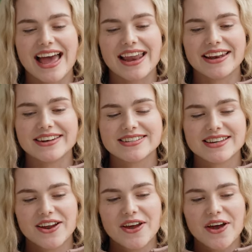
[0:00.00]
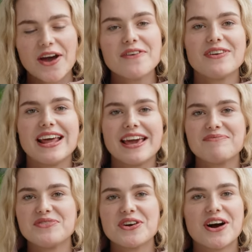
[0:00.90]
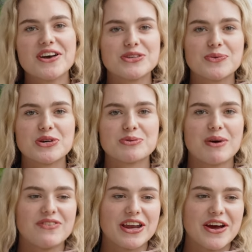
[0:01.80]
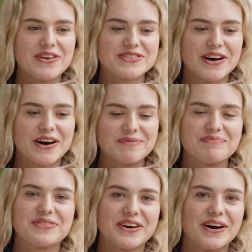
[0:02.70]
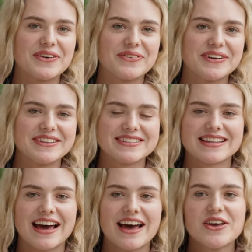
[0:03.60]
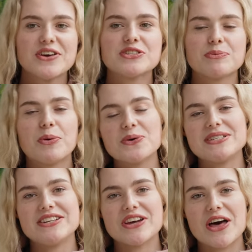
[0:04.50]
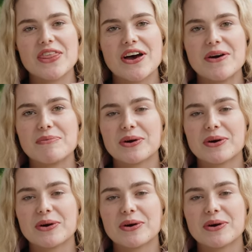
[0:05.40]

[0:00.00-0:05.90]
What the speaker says: And hopefully you guys who watch my videos are the kind ones that support each other,